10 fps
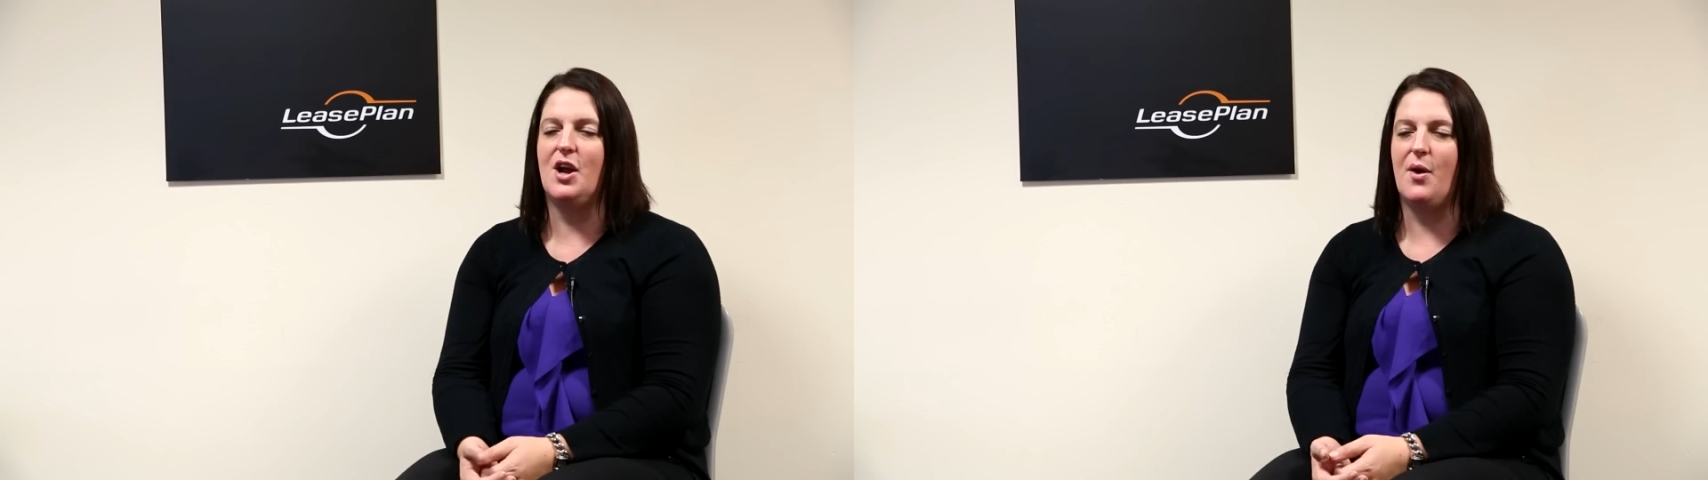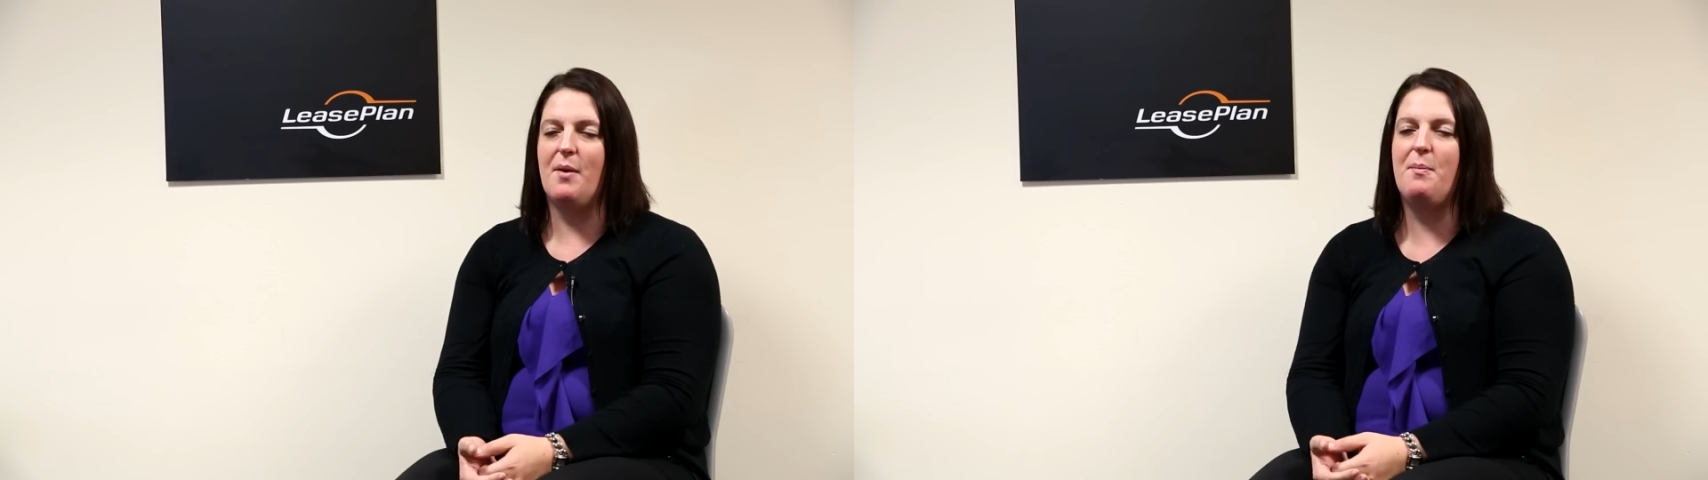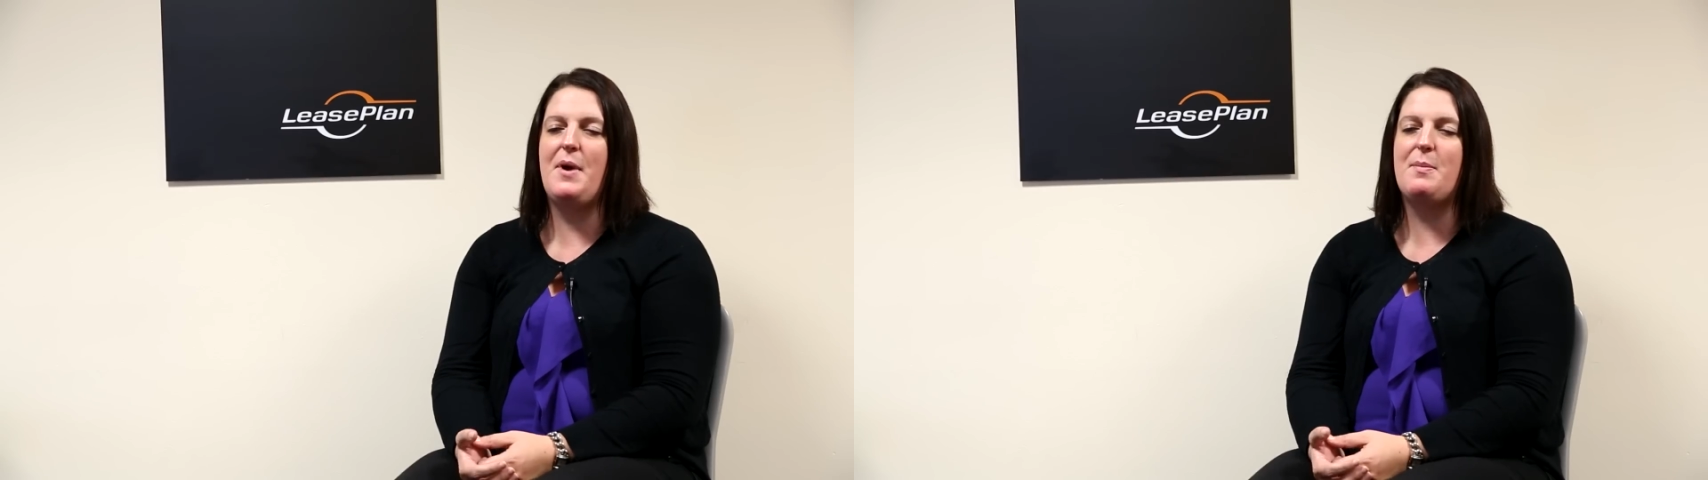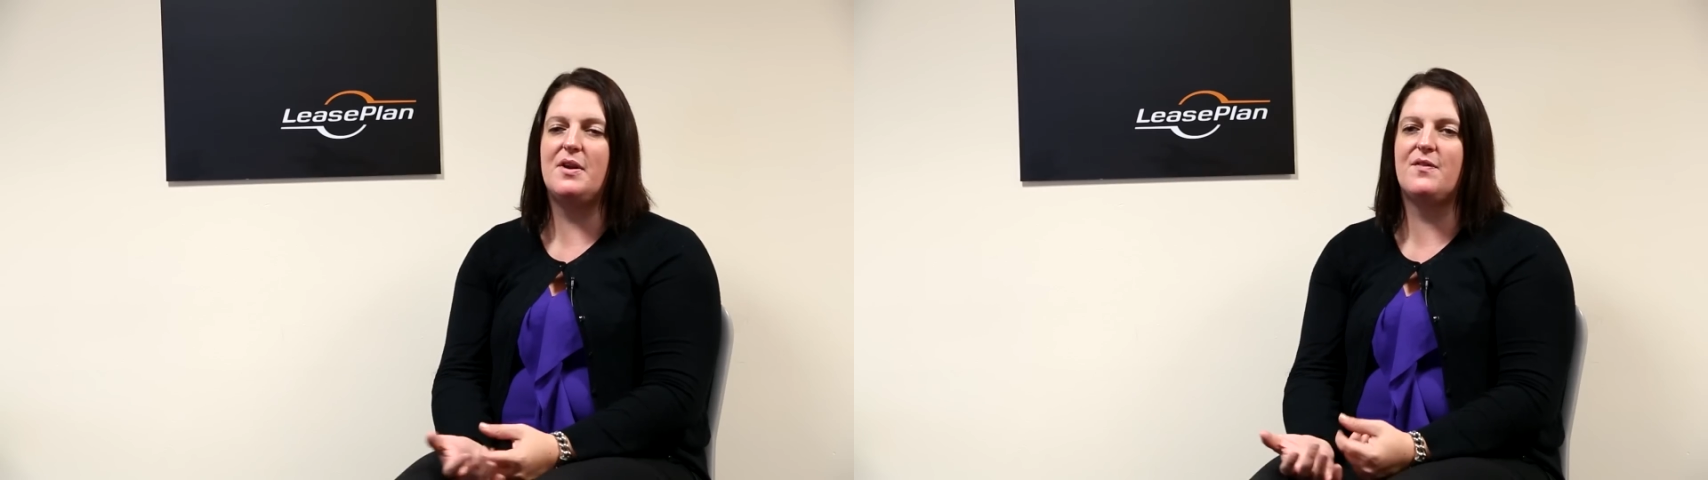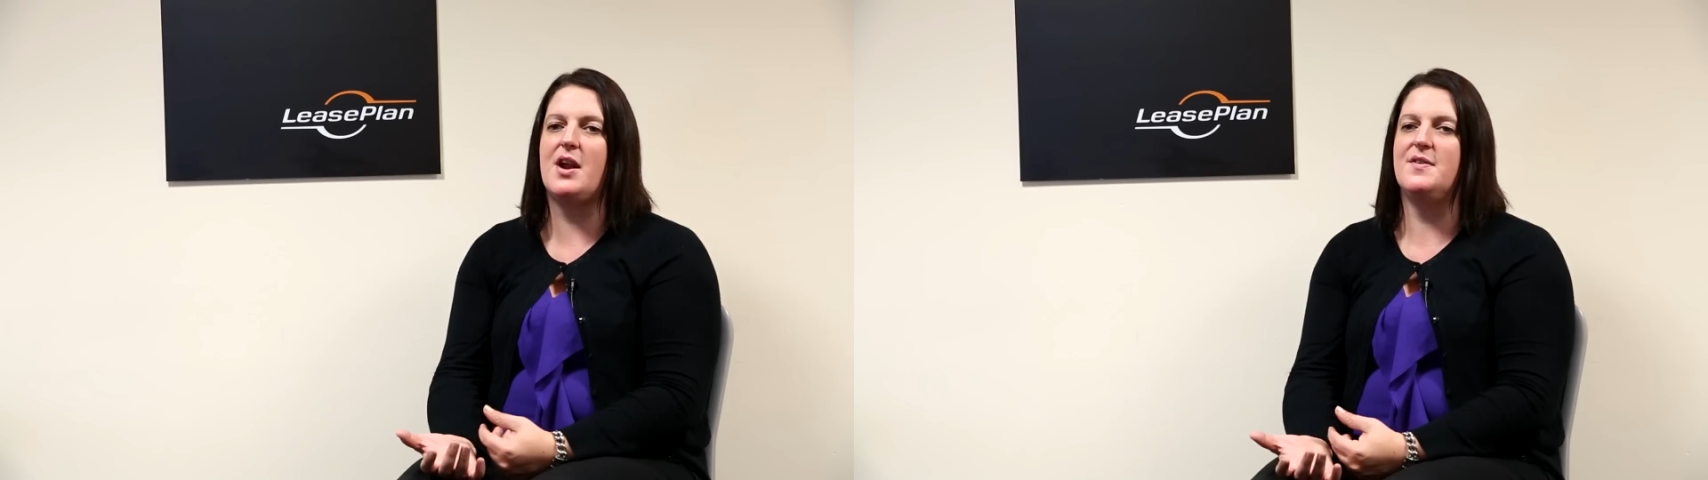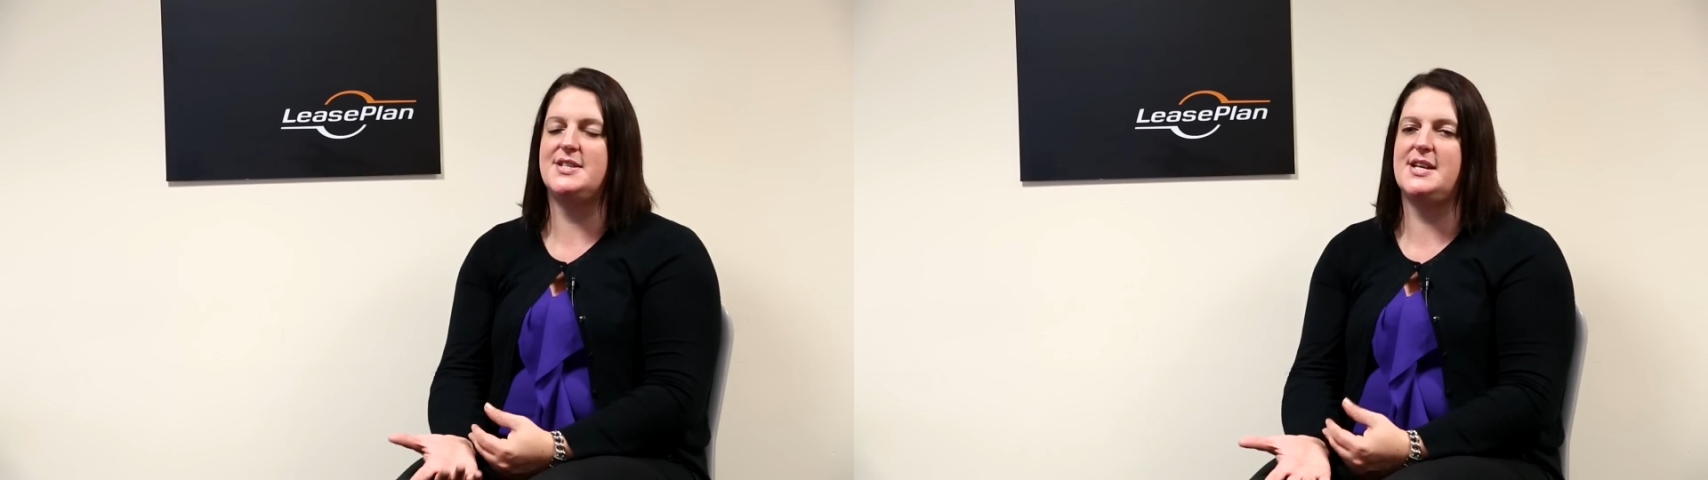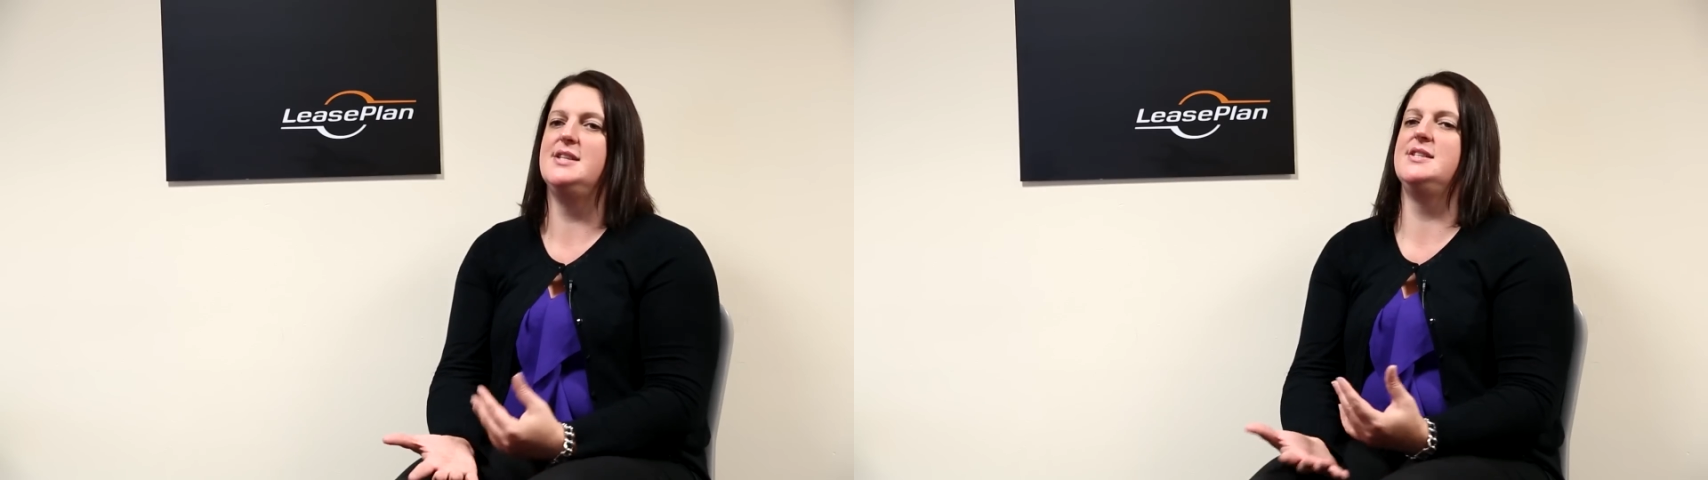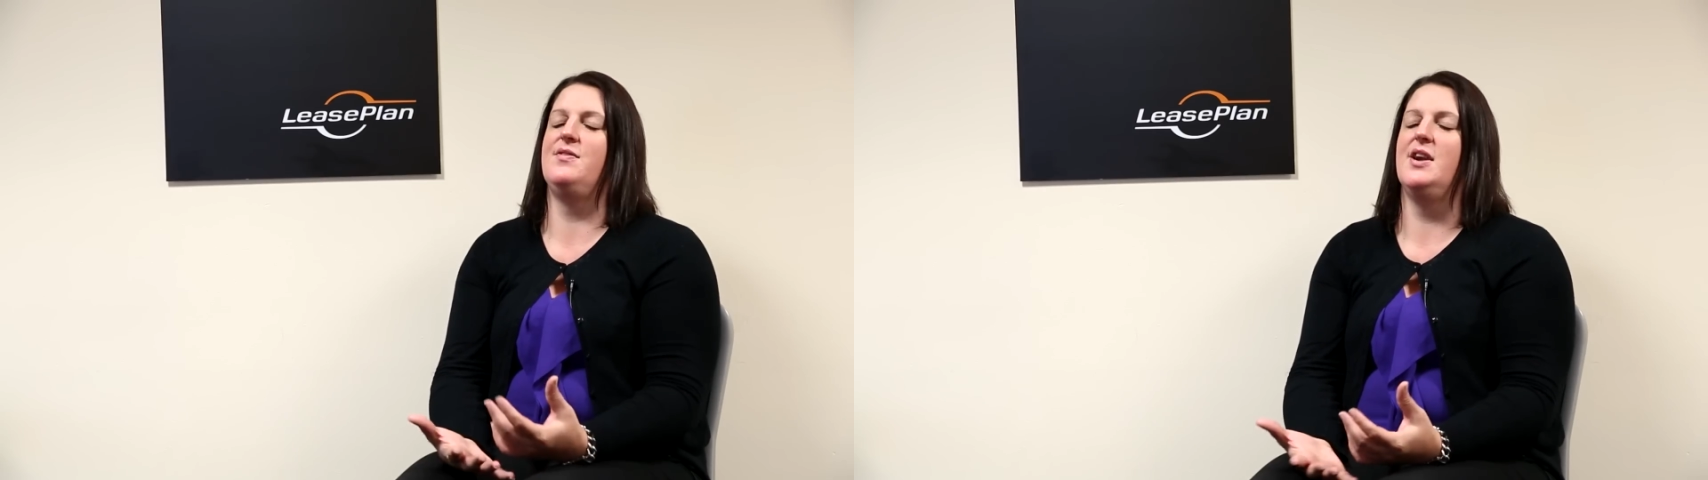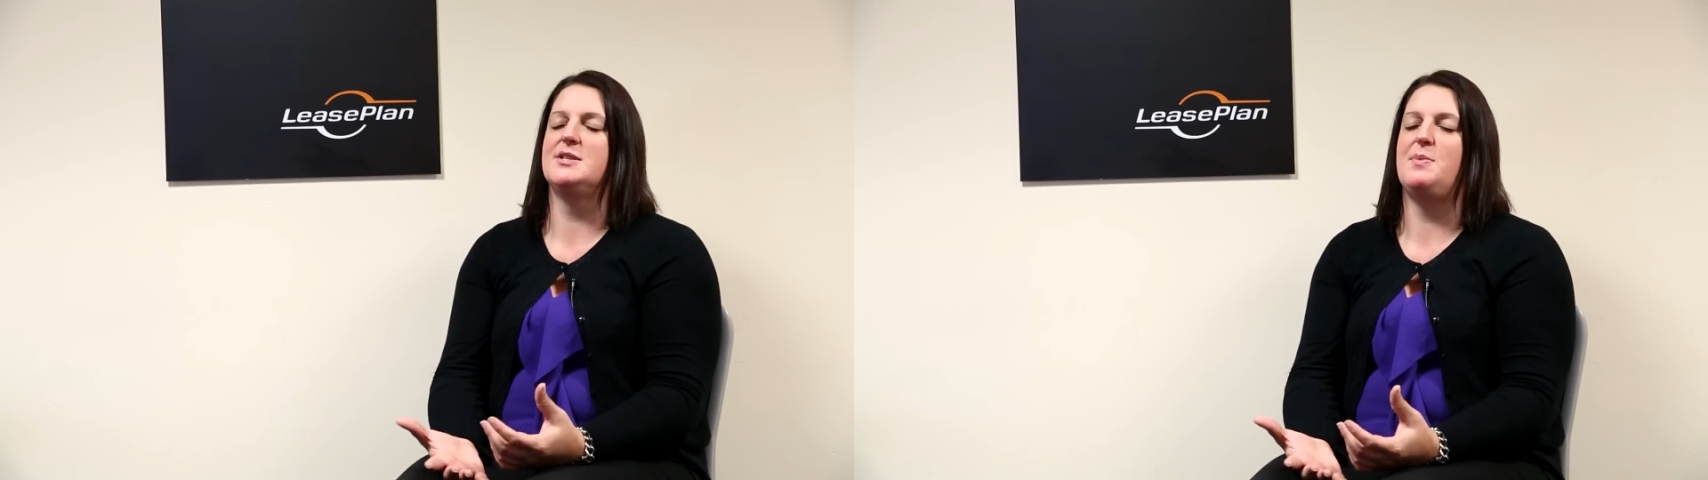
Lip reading: you know, people have kind of said in different